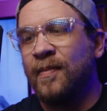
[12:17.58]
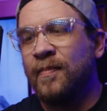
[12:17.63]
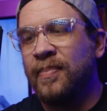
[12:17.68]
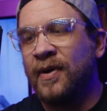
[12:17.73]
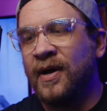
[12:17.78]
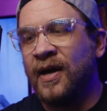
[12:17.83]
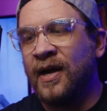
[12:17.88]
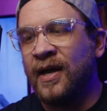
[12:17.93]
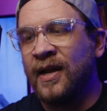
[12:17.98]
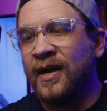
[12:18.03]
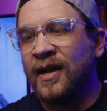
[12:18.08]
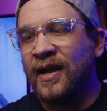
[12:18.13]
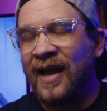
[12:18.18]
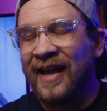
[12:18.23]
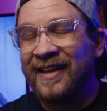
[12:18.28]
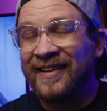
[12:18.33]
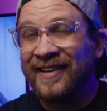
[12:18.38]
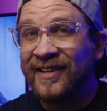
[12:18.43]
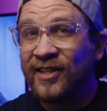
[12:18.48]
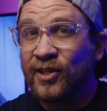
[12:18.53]
But
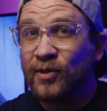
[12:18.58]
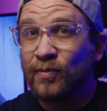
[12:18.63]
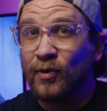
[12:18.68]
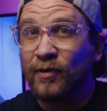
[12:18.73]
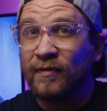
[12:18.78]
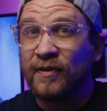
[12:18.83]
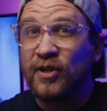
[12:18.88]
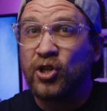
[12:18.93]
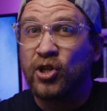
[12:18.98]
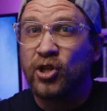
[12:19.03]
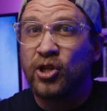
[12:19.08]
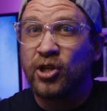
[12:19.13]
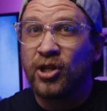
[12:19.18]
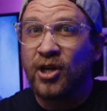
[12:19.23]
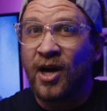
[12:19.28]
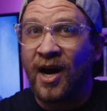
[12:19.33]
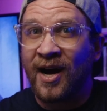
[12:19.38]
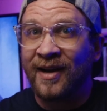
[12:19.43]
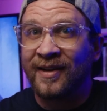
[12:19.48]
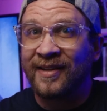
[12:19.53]
I think this movie
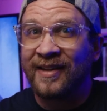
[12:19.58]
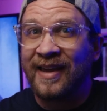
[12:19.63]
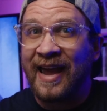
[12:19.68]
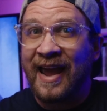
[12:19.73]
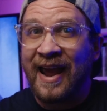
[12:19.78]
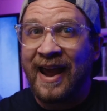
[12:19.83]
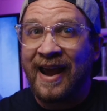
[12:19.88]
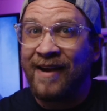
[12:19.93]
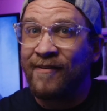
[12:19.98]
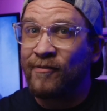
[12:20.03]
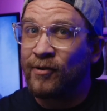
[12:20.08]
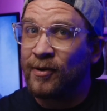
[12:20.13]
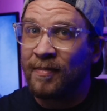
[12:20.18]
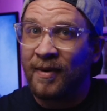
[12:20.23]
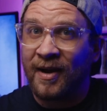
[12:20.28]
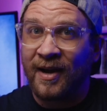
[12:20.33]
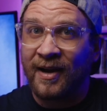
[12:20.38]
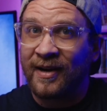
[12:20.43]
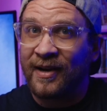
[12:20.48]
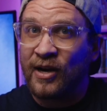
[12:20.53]
shocked
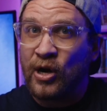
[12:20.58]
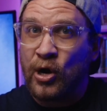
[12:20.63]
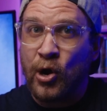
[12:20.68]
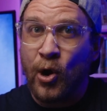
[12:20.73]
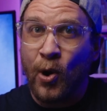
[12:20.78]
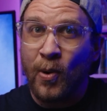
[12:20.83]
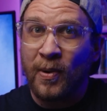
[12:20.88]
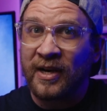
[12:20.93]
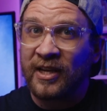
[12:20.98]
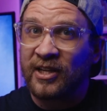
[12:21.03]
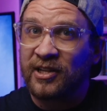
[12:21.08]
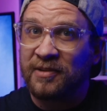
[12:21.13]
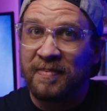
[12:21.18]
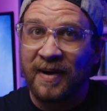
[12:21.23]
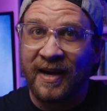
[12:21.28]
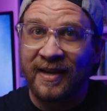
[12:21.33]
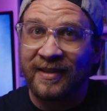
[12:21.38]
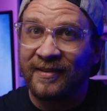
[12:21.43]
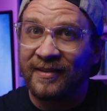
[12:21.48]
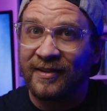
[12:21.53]
everybody. No one
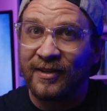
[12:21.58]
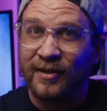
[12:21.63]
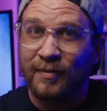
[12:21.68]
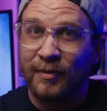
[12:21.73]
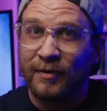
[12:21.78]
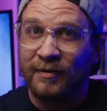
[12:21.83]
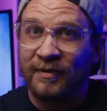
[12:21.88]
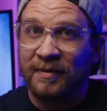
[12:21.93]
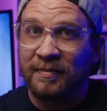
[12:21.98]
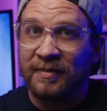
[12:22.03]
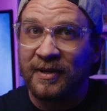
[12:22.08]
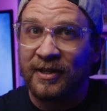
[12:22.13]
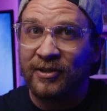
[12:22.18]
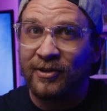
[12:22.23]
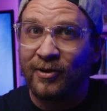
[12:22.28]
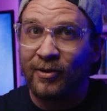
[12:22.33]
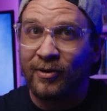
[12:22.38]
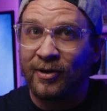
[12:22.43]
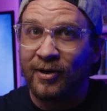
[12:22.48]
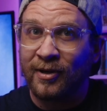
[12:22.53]
expected this movie to be
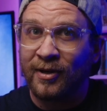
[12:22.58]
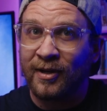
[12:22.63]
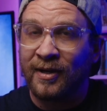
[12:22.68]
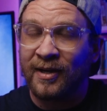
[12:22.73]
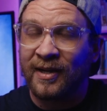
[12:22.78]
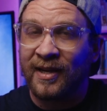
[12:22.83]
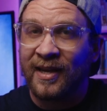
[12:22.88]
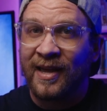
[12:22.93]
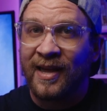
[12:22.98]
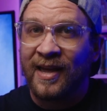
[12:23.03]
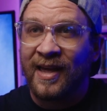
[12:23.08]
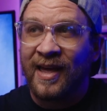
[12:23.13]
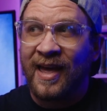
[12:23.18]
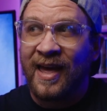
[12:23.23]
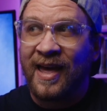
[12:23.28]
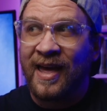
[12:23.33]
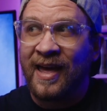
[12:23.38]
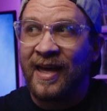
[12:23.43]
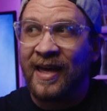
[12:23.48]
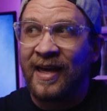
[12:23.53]
so good,
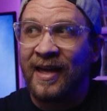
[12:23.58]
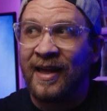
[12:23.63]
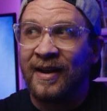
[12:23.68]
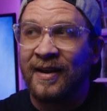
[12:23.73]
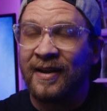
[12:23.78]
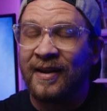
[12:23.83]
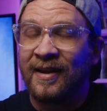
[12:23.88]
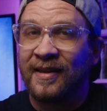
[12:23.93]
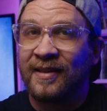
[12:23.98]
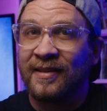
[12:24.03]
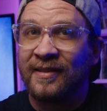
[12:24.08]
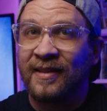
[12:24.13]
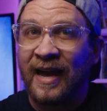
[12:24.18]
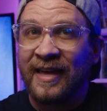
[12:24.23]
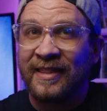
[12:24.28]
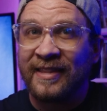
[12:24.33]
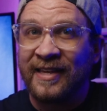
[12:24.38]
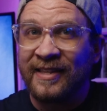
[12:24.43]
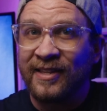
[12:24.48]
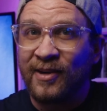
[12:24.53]
and I
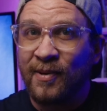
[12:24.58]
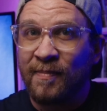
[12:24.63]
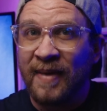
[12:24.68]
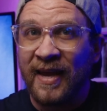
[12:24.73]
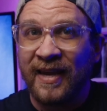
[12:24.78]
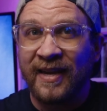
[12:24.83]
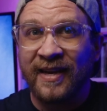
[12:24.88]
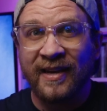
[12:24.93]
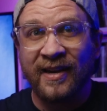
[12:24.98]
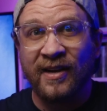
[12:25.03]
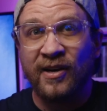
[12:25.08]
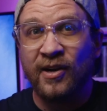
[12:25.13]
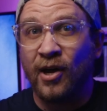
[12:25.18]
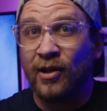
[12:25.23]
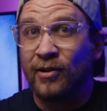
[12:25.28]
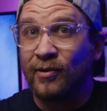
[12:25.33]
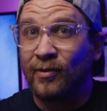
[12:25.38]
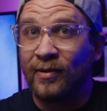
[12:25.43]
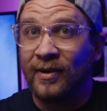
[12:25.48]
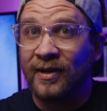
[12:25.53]
think they're making
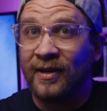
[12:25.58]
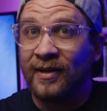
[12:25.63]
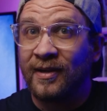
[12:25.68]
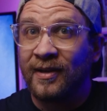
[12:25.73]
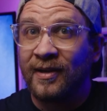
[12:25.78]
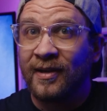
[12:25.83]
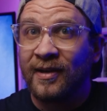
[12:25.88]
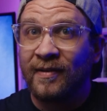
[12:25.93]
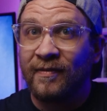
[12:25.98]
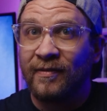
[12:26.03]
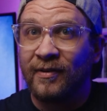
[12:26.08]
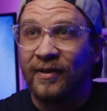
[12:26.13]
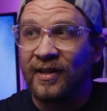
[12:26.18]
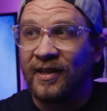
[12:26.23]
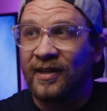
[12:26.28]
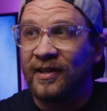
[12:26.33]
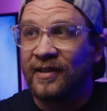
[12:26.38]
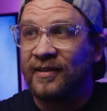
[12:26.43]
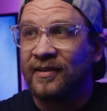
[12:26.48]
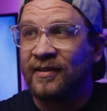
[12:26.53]
another one for
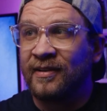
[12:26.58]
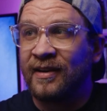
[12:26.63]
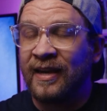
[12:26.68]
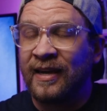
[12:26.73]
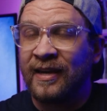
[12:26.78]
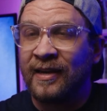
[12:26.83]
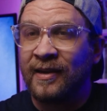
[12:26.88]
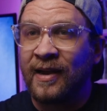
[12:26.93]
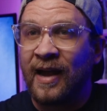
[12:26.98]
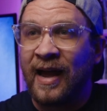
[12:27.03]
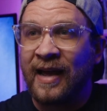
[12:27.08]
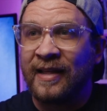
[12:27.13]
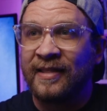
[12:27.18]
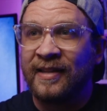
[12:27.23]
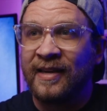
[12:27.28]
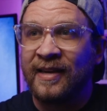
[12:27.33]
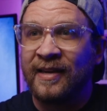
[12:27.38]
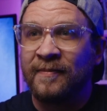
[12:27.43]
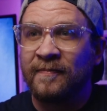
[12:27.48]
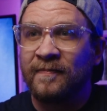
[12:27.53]
this. Like I
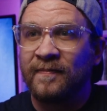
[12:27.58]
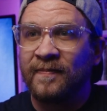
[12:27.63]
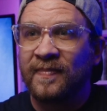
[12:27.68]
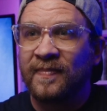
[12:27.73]
think